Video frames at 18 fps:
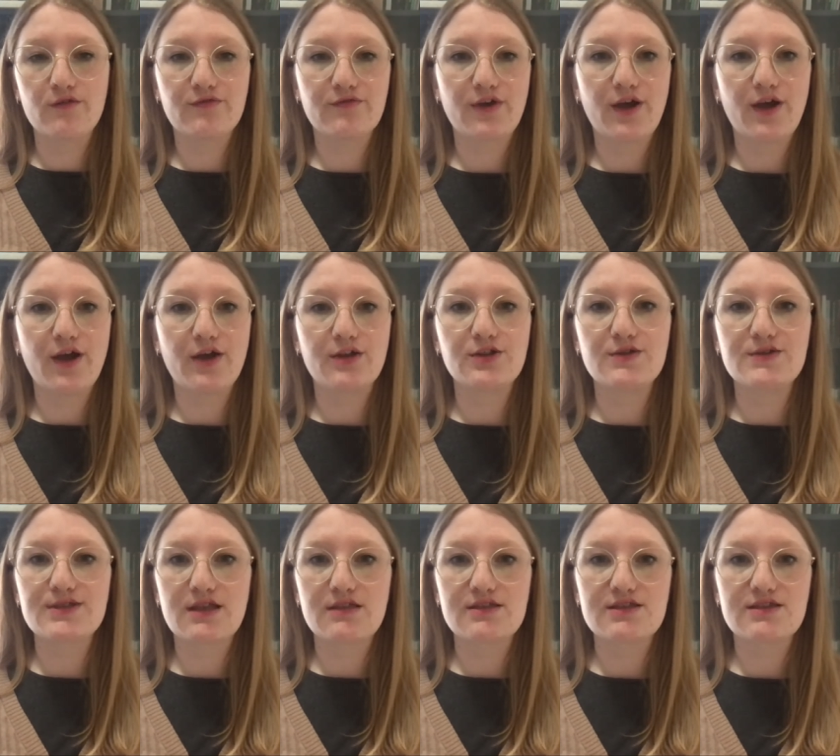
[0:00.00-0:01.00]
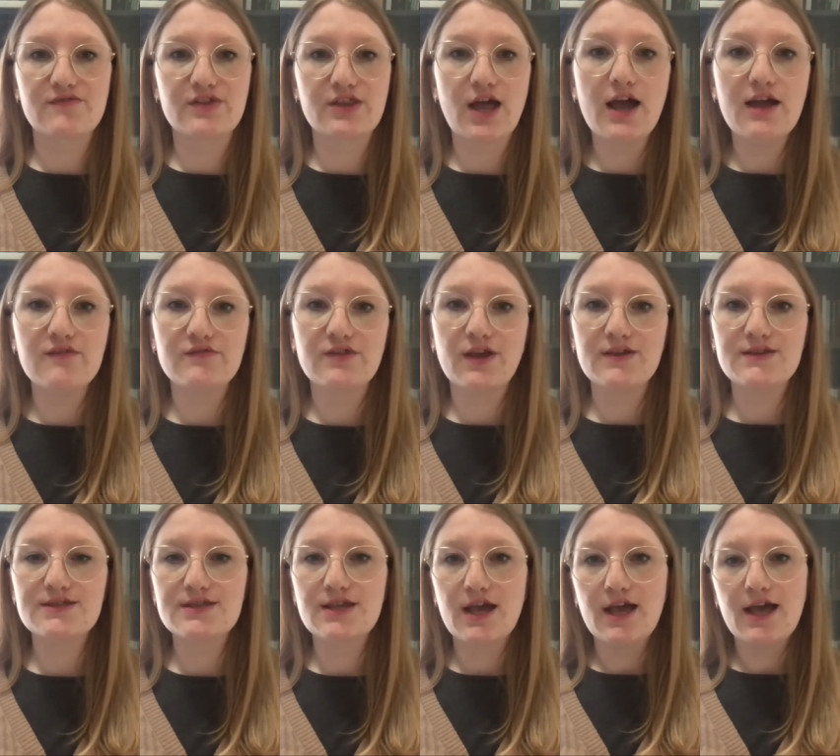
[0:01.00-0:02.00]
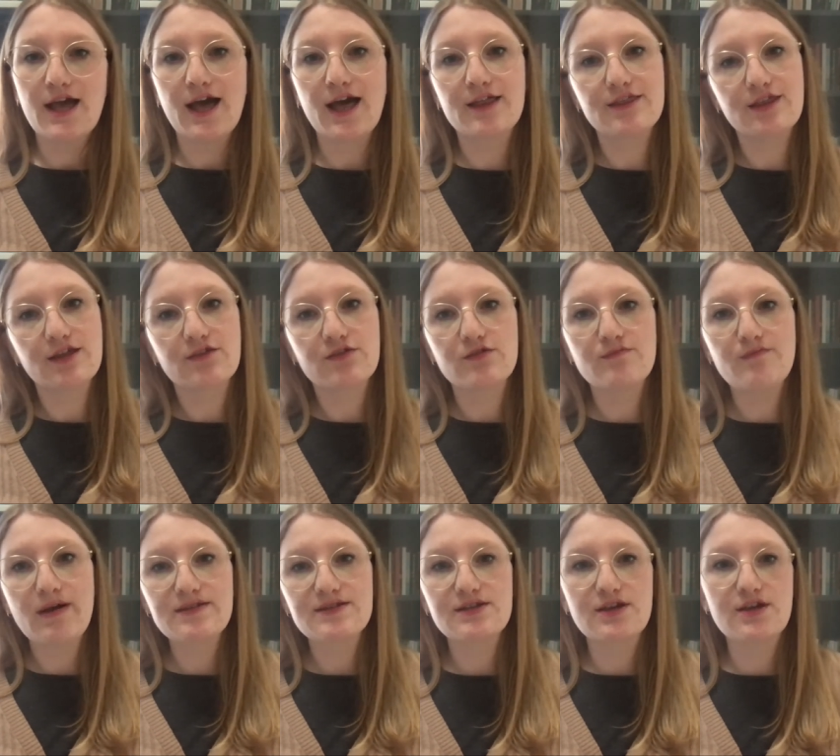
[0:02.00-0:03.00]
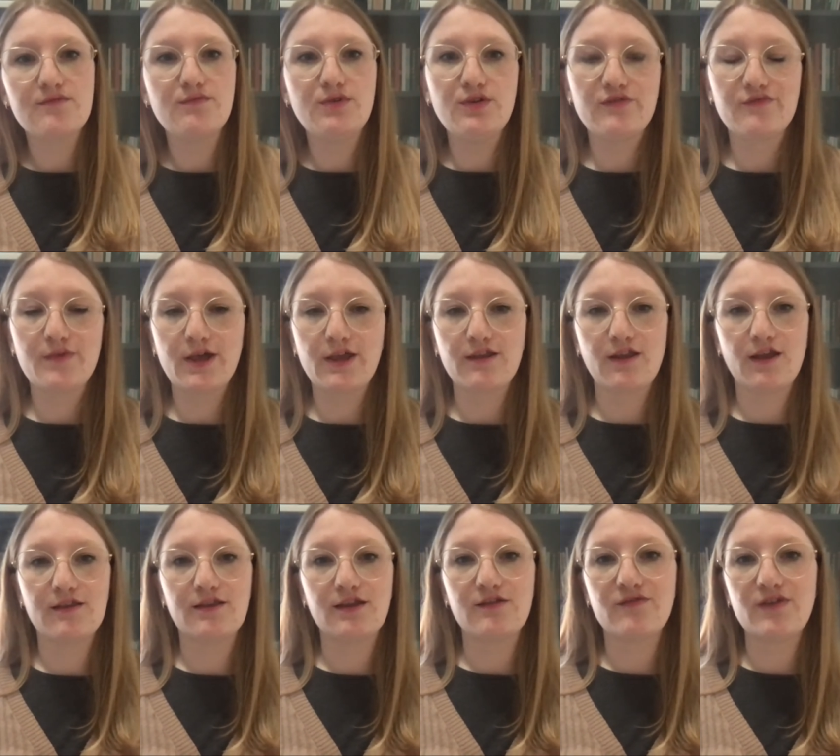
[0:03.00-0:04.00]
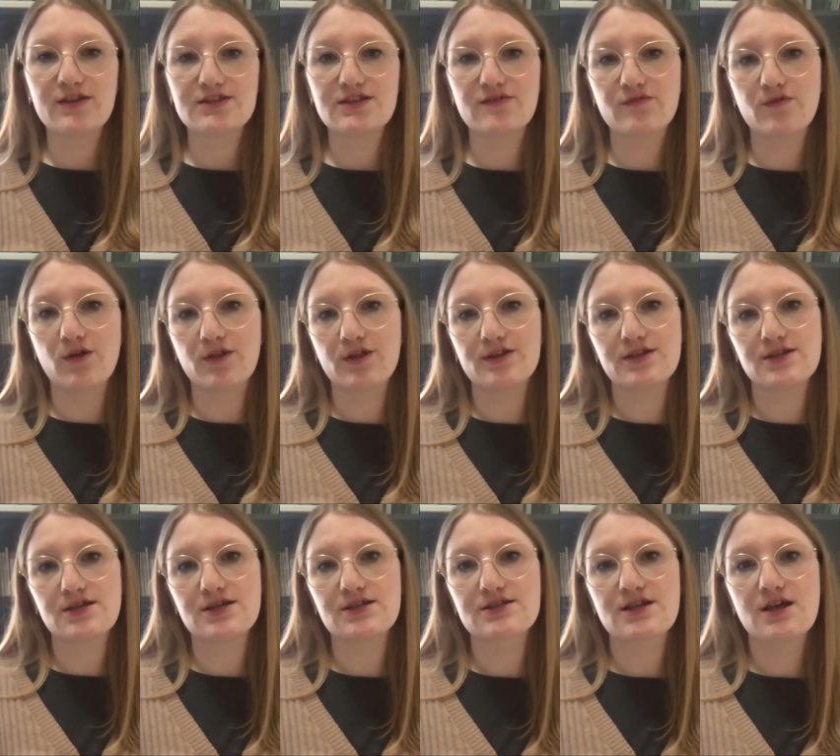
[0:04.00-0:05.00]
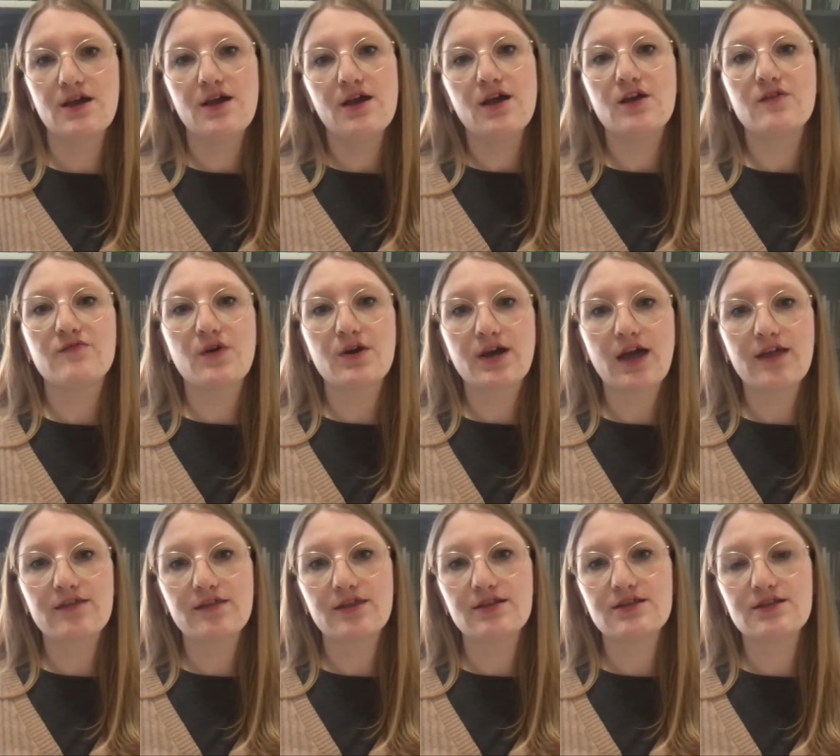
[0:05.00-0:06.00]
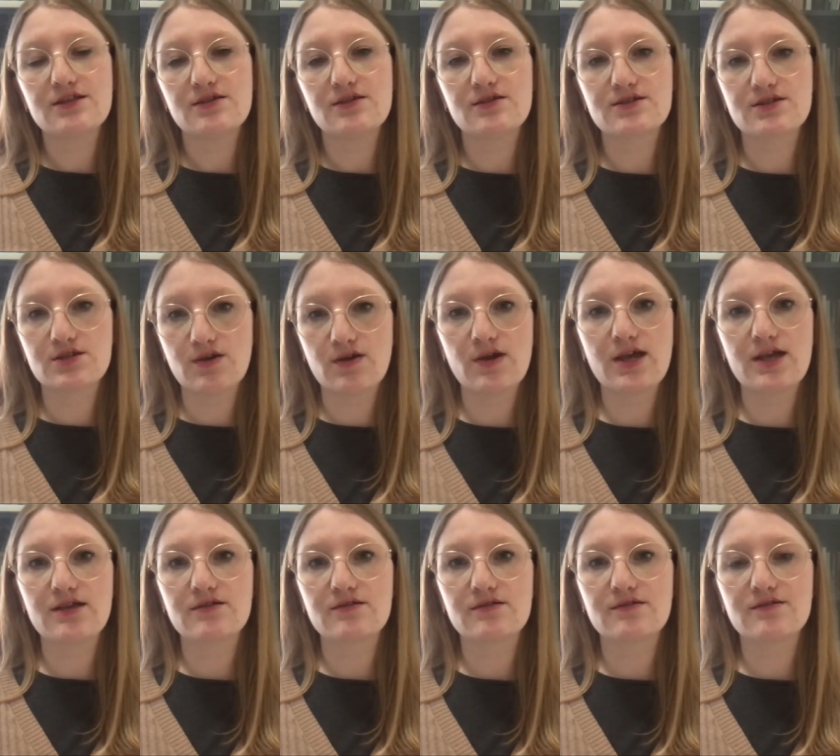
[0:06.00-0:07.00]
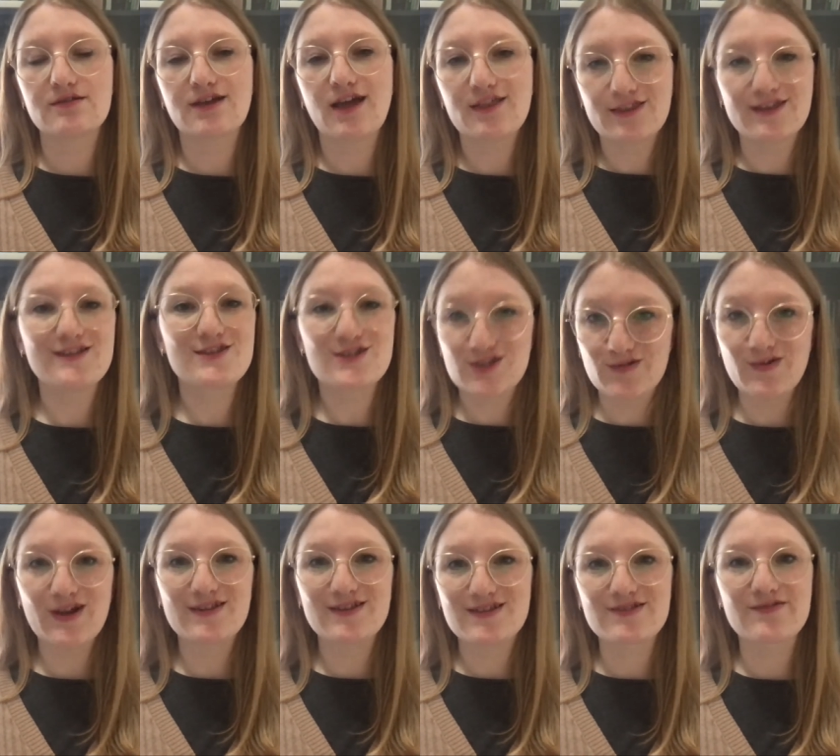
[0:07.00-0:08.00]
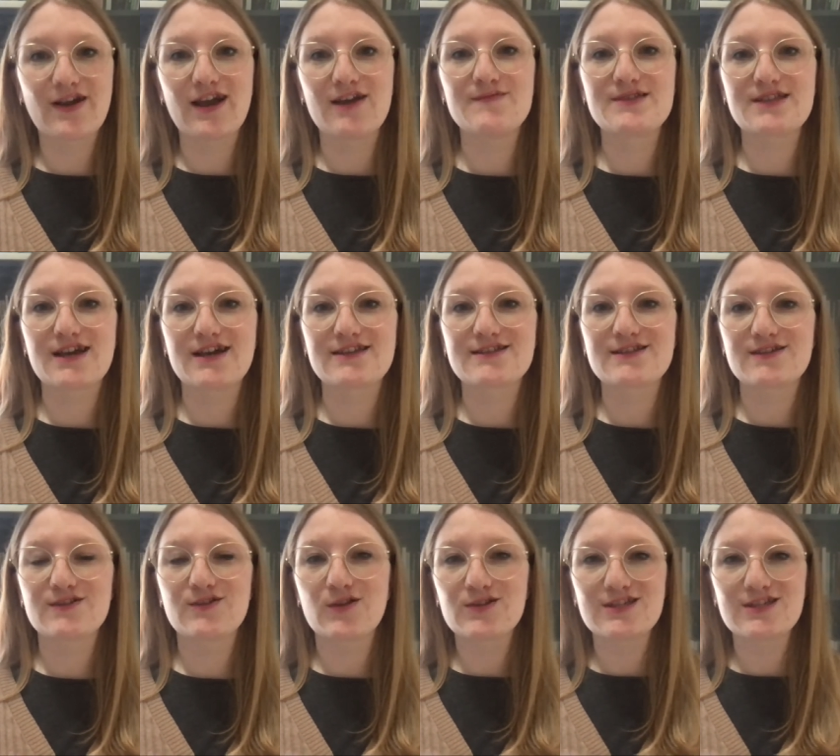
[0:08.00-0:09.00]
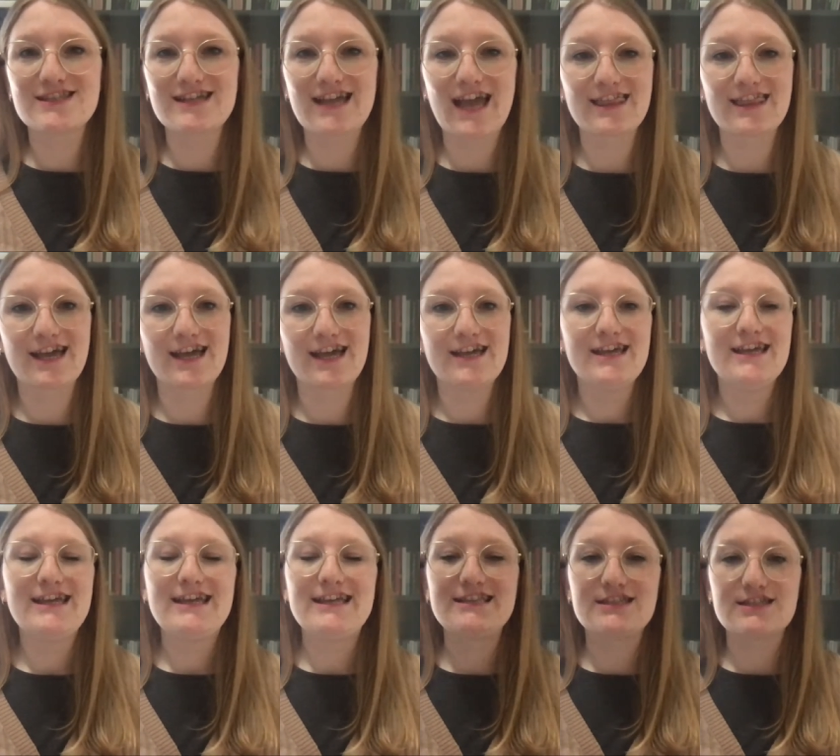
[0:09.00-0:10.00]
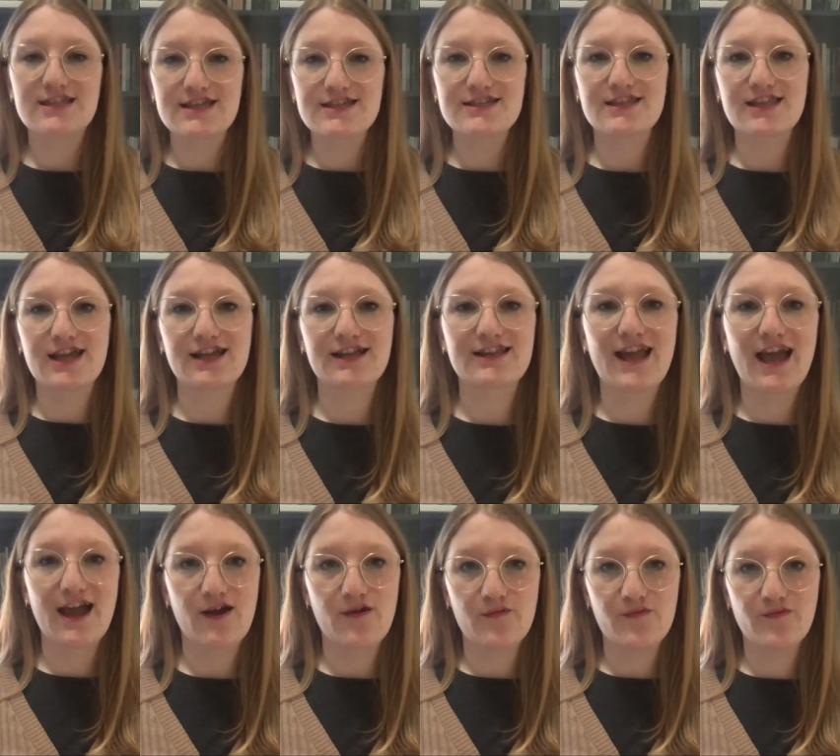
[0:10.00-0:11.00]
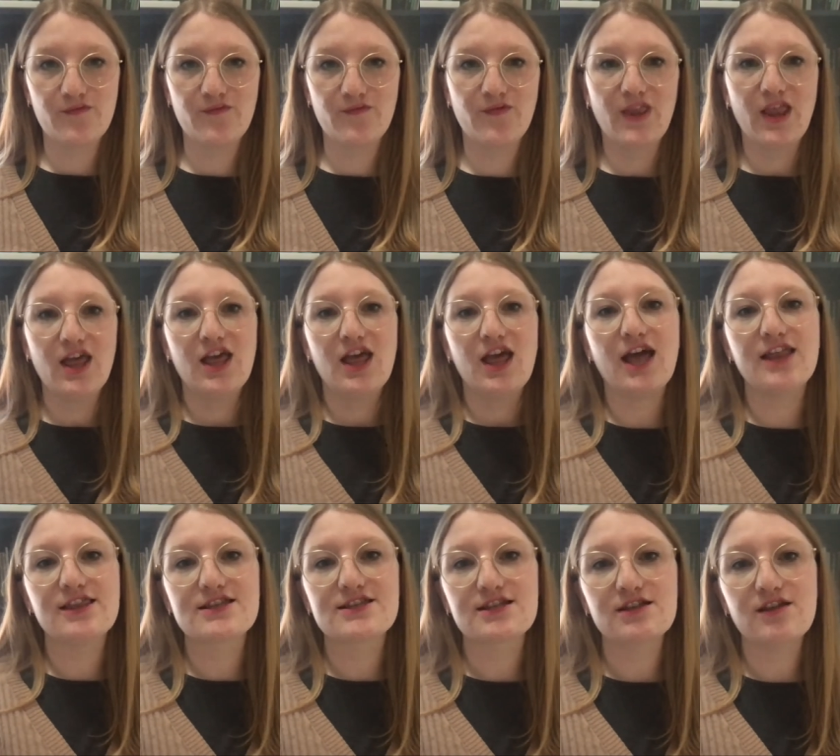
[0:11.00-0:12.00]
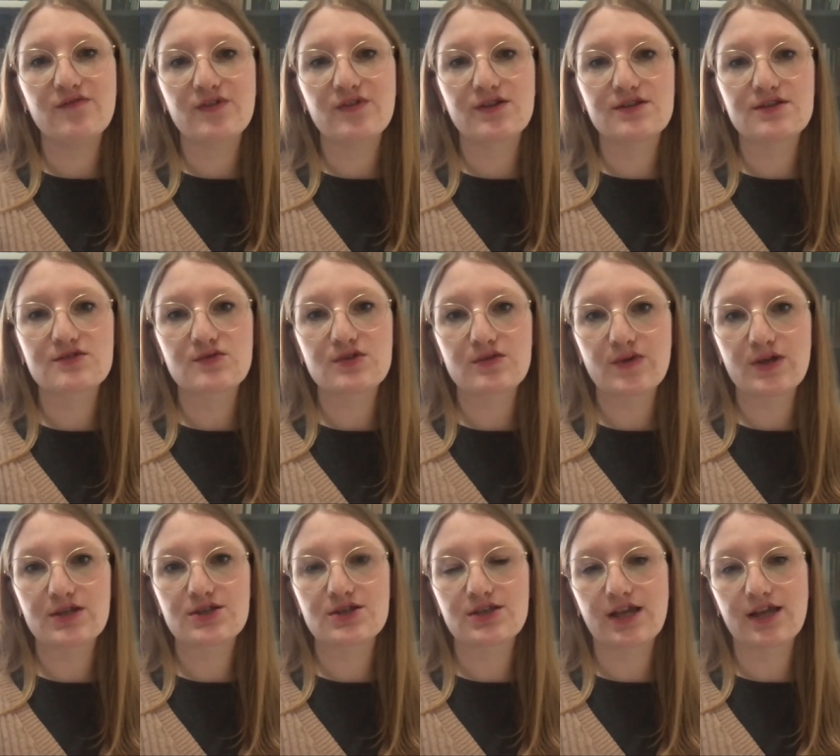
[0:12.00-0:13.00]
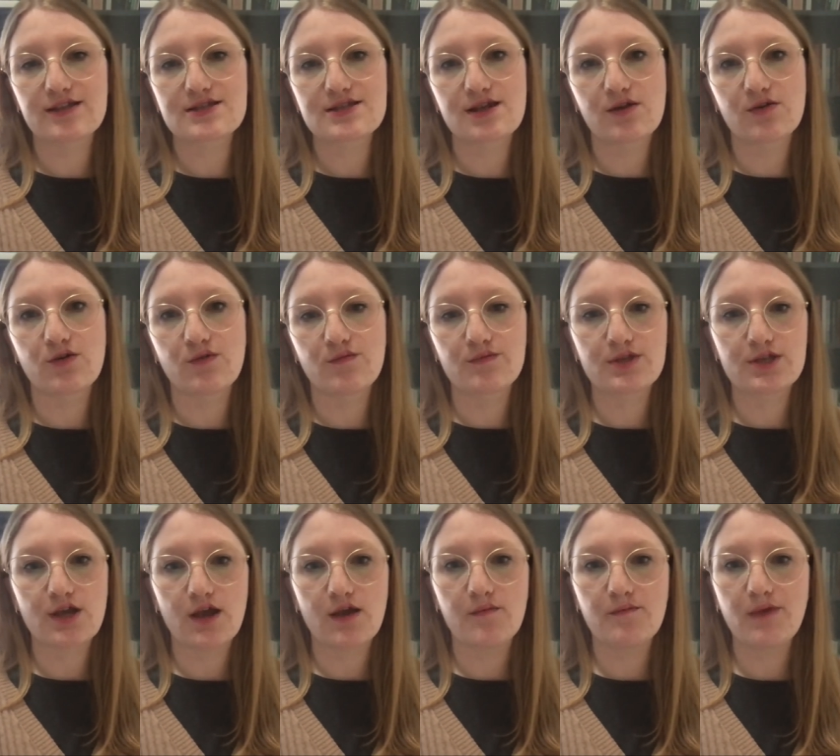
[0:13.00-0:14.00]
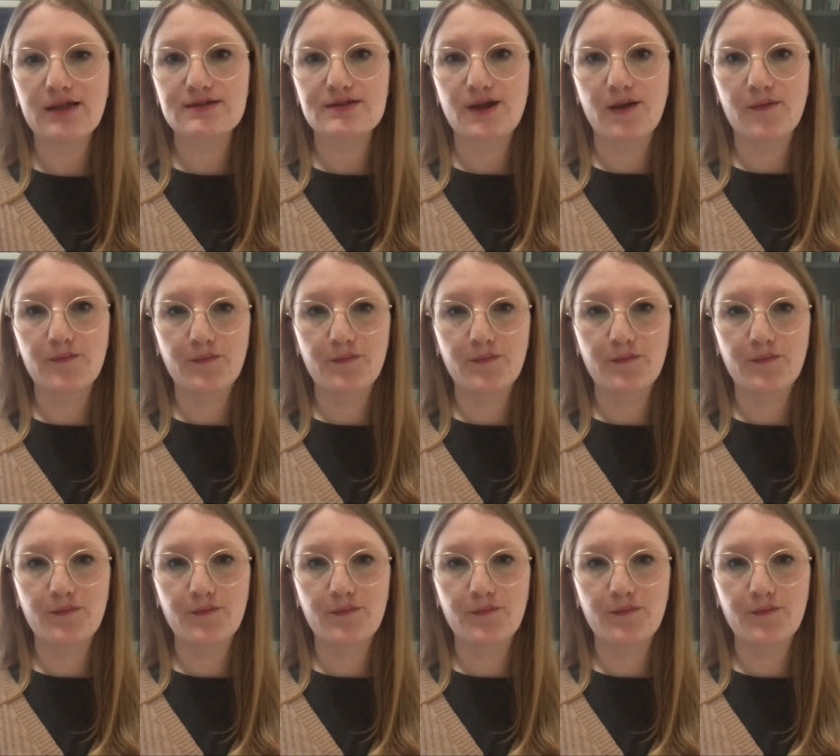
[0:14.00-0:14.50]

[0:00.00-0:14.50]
for a new sense of aliveness, I'll think through matter, movement, and the affective qualities of what Kathleen Stewart, Kathleen Stewart describes as knotting together into this thing now, and the significance with which things can come to matter.